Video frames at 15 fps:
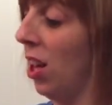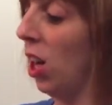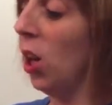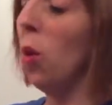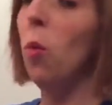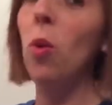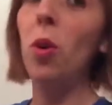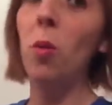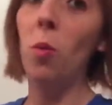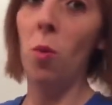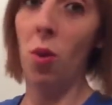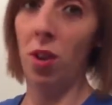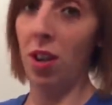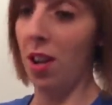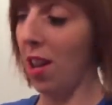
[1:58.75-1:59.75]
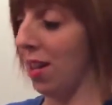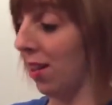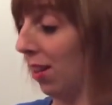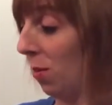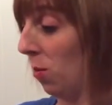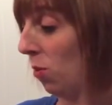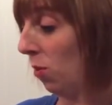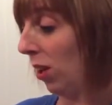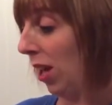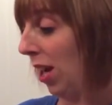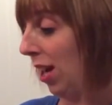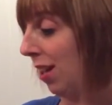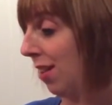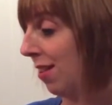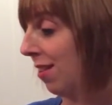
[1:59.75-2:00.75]
Who wouldn't want an Eskimo
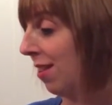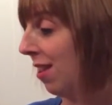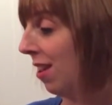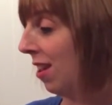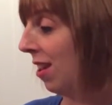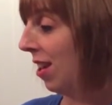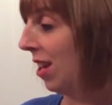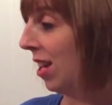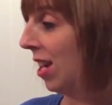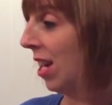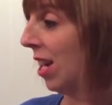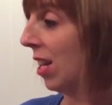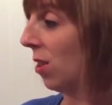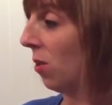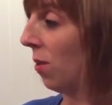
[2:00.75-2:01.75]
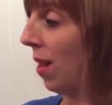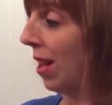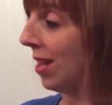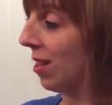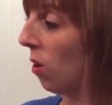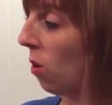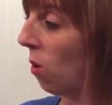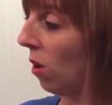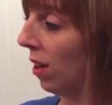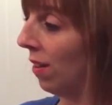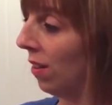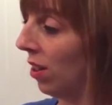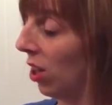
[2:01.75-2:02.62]
Kiss? So that's all in